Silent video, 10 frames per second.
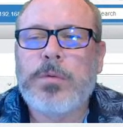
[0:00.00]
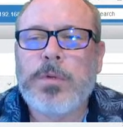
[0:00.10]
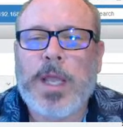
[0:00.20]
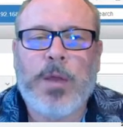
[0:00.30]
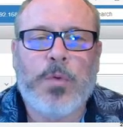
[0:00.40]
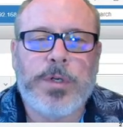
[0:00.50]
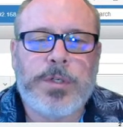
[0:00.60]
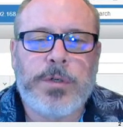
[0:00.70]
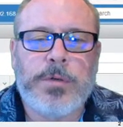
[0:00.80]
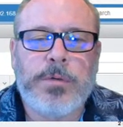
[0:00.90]

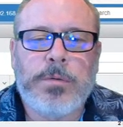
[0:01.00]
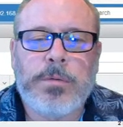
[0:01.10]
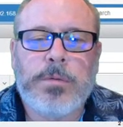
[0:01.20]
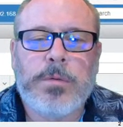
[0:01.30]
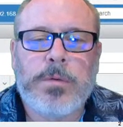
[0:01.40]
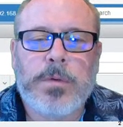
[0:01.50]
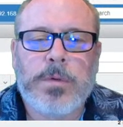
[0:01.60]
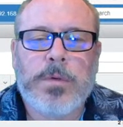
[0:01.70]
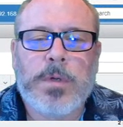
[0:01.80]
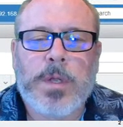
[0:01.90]
812.
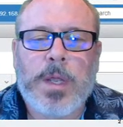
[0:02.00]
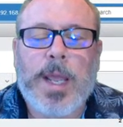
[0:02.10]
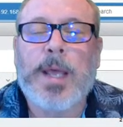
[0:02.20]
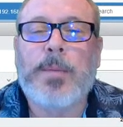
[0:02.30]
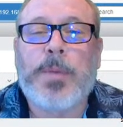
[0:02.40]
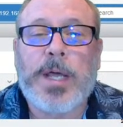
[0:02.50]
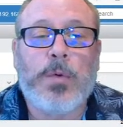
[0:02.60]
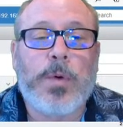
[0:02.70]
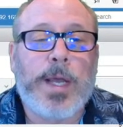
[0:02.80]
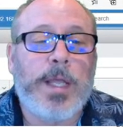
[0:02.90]
And by the
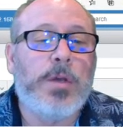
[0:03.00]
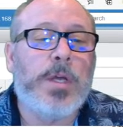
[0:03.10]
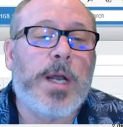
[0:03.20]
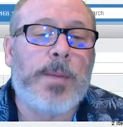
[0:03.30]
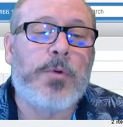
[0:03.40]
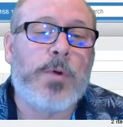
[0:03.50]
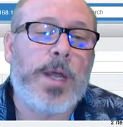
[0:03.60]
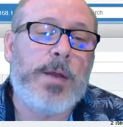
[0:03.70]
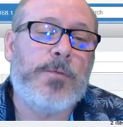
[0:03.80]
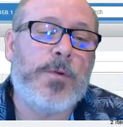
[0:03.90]
way, you can
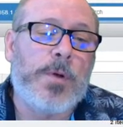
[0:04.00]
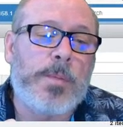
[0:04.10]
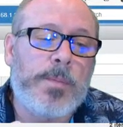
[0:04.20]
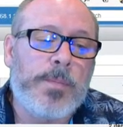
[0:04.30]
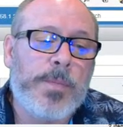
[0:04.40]
upgrade from